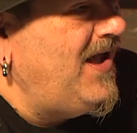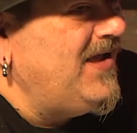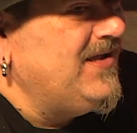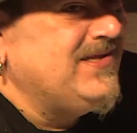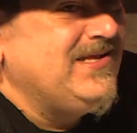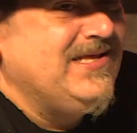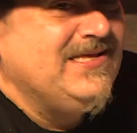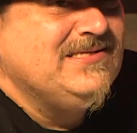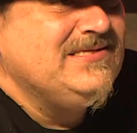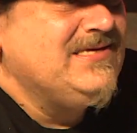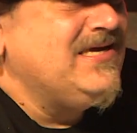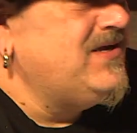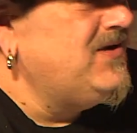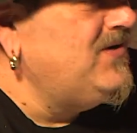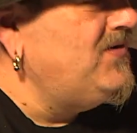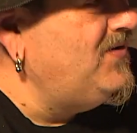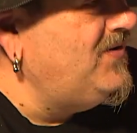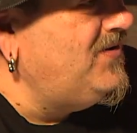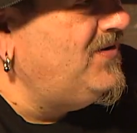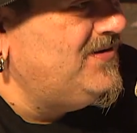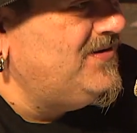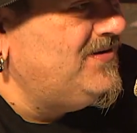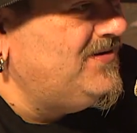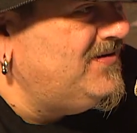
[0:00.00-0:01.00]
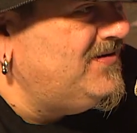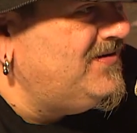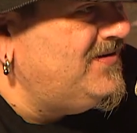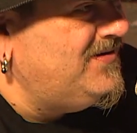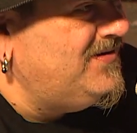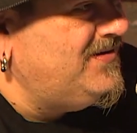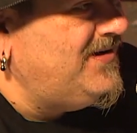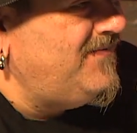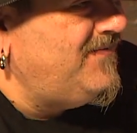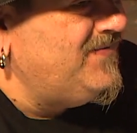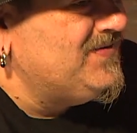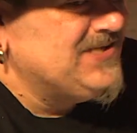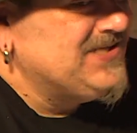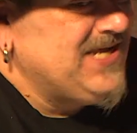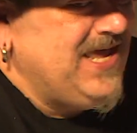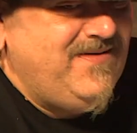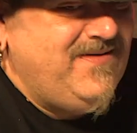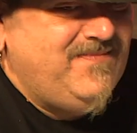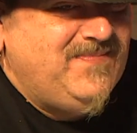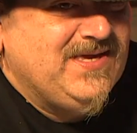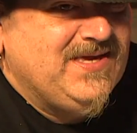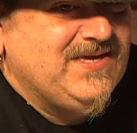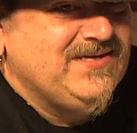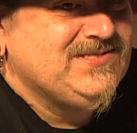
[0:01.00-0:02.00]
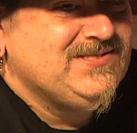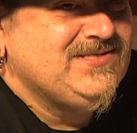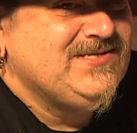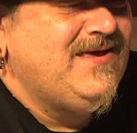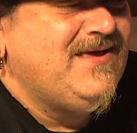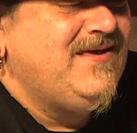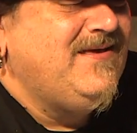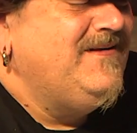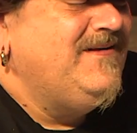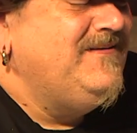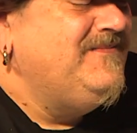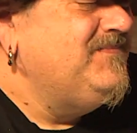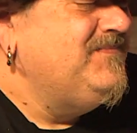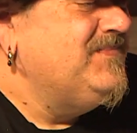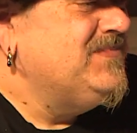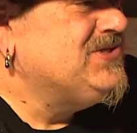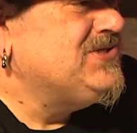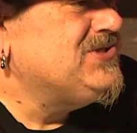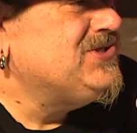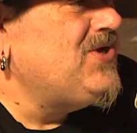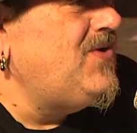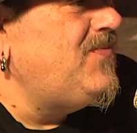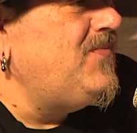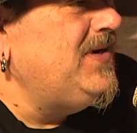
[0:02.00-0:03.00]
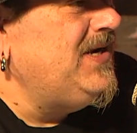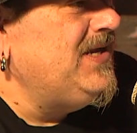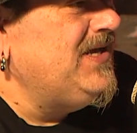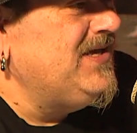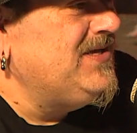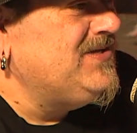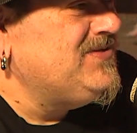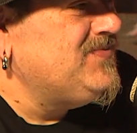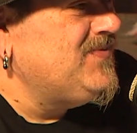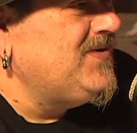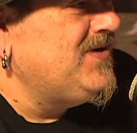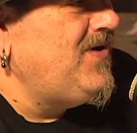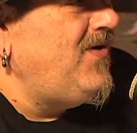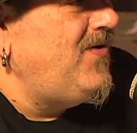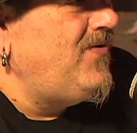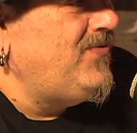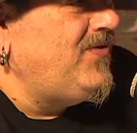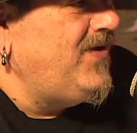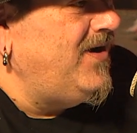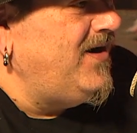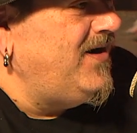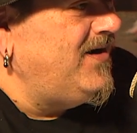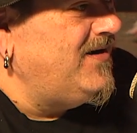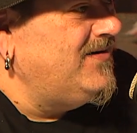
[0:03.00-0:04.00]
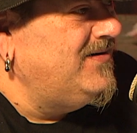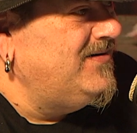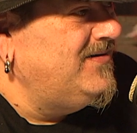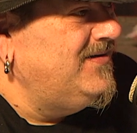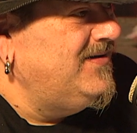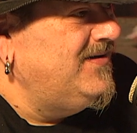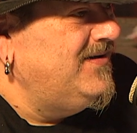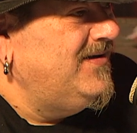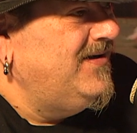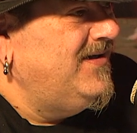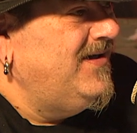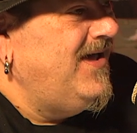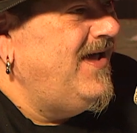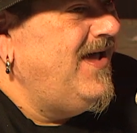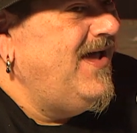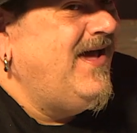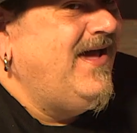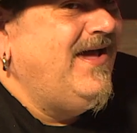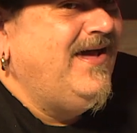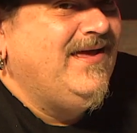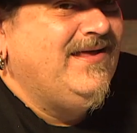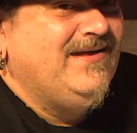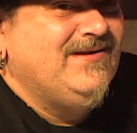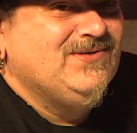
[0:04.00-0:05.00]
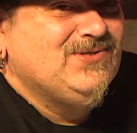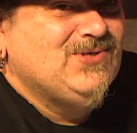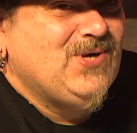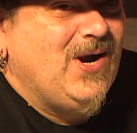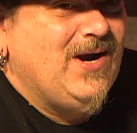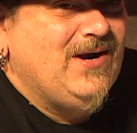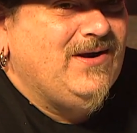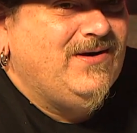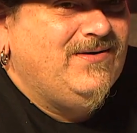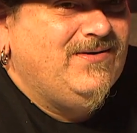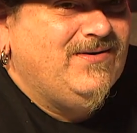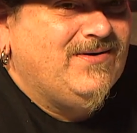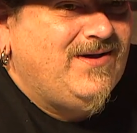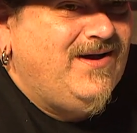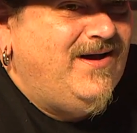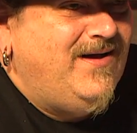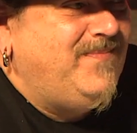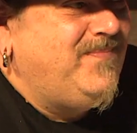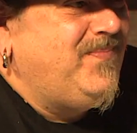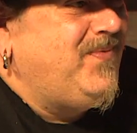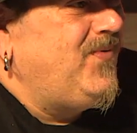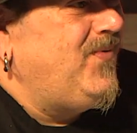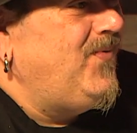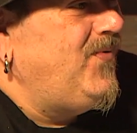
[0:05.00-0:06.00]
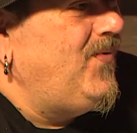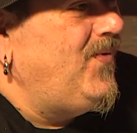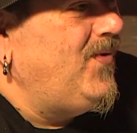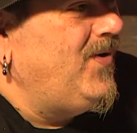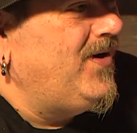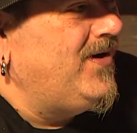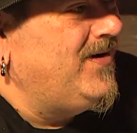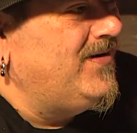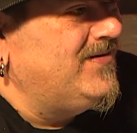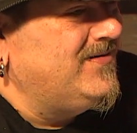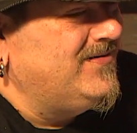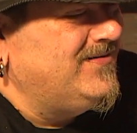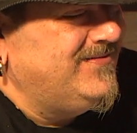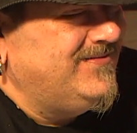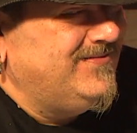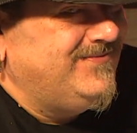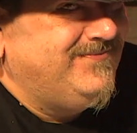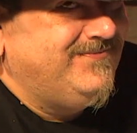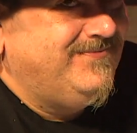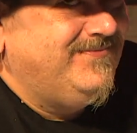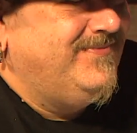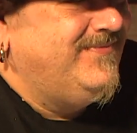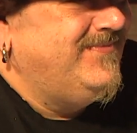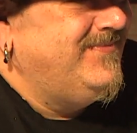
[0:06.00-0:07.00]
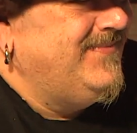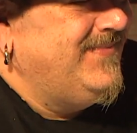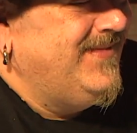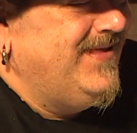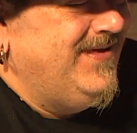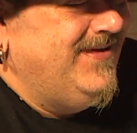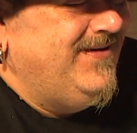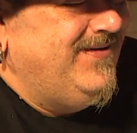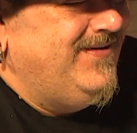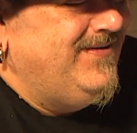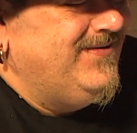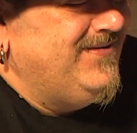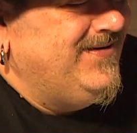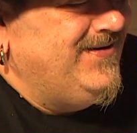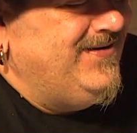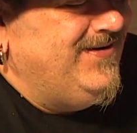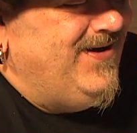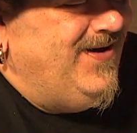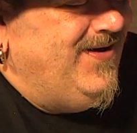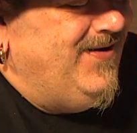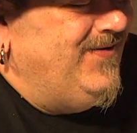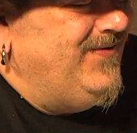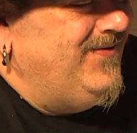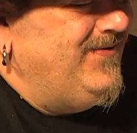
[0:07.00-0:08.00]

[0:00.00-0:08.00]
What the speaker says: I didn't take you to the Devil's Cave because so many kids would go there and try to hook up or, you know...